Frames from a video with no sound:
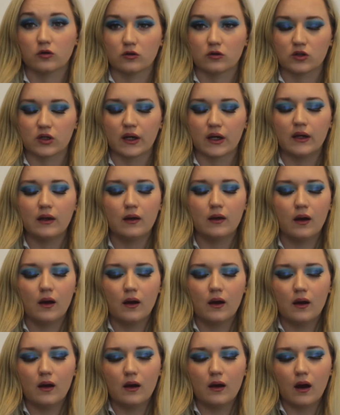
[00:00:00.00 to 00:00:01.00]
dodgy,
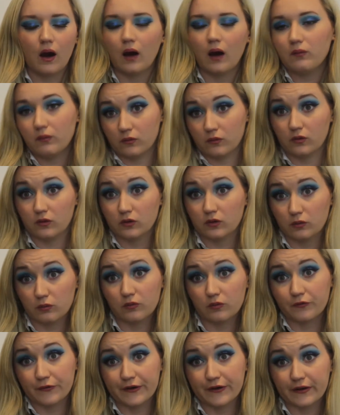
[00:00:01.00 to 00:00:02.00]
I would have told you
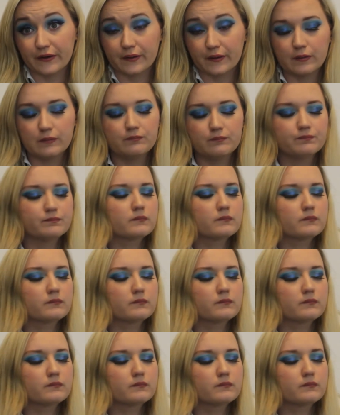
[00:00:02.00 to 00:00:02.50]
we were an idiot.